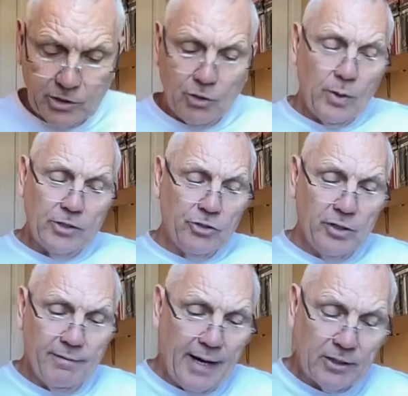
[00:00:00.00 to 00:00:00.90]
the
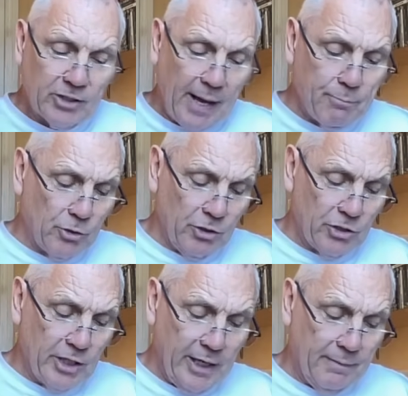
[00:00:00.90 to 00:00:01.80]
question of
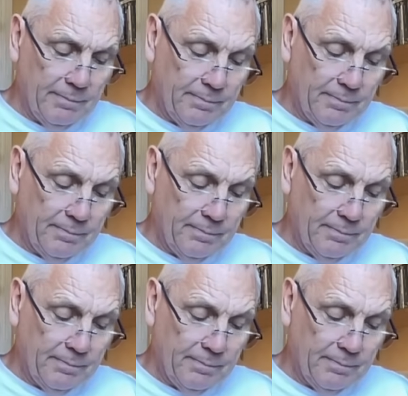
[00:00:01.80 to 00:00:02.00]
acceptance here.